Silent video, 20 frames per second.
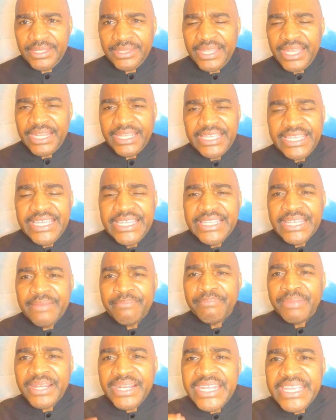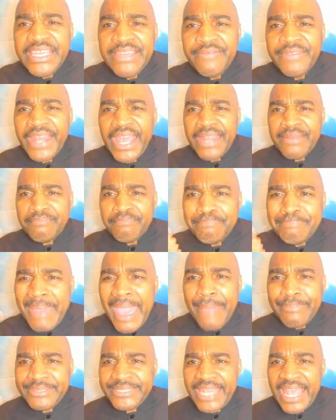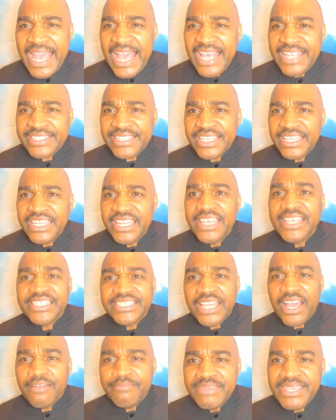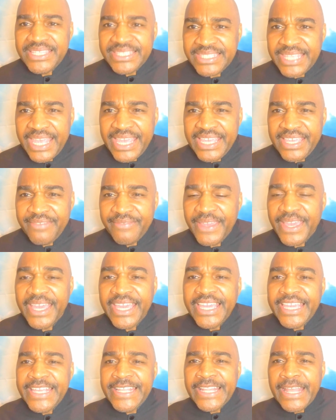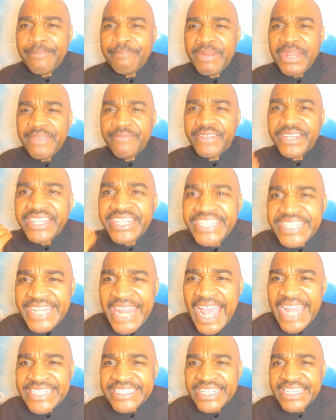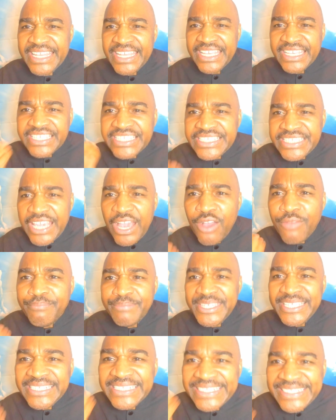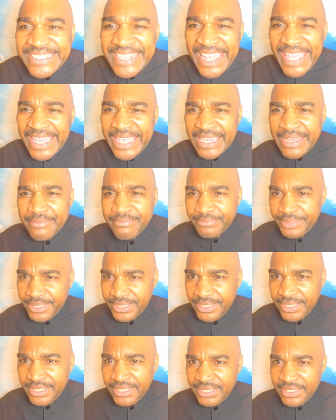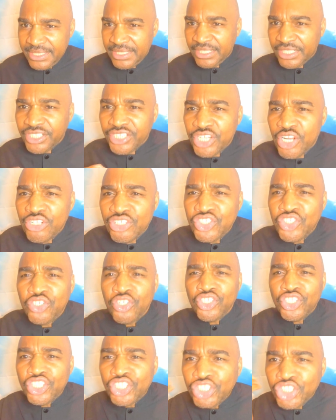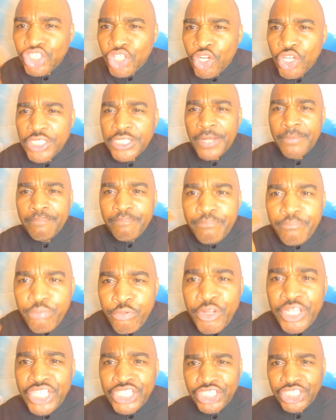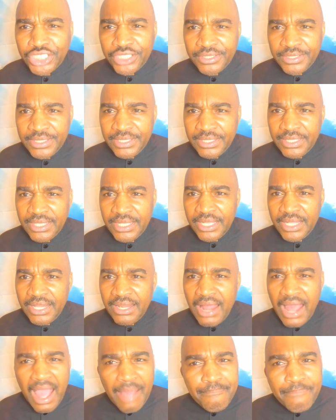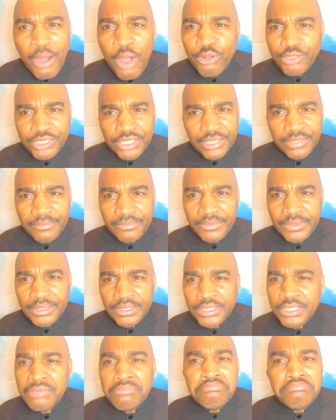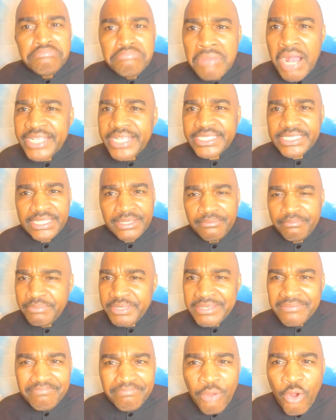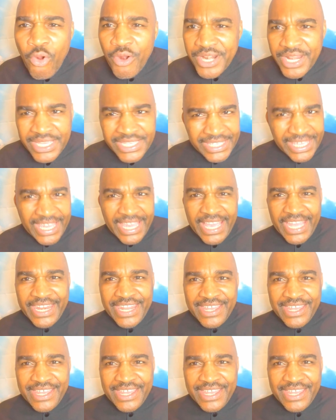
that he that believeth and baptized shall be saved. He that believeth not shall be damned. Does your church preach about you must be born again?